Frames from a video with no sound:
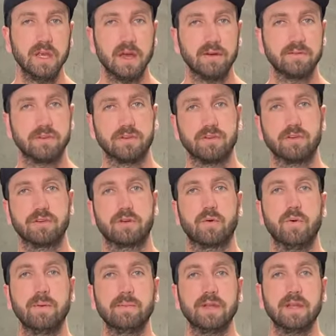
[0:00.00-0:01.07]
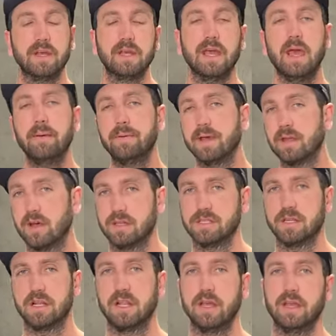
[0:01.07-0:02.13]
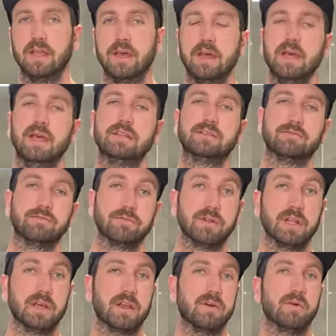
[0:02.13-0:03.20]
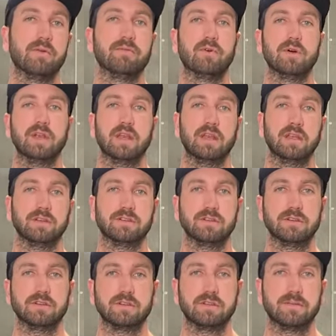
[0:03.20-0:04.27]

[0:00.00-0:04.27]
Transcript: after your equipment, keeping it nice and clean, is really going to avoid any issues.